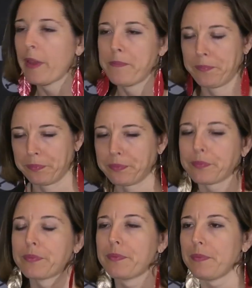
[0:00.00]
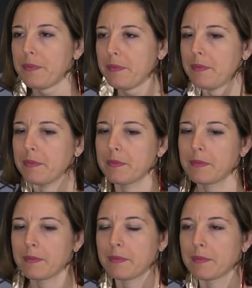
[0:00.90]

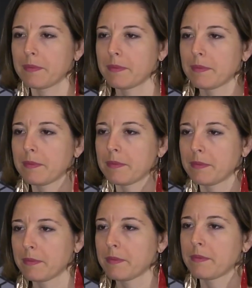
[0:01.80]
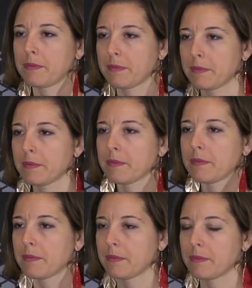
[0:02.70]

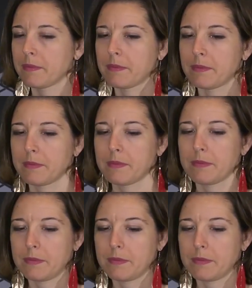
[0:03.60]
This person isn't speaking.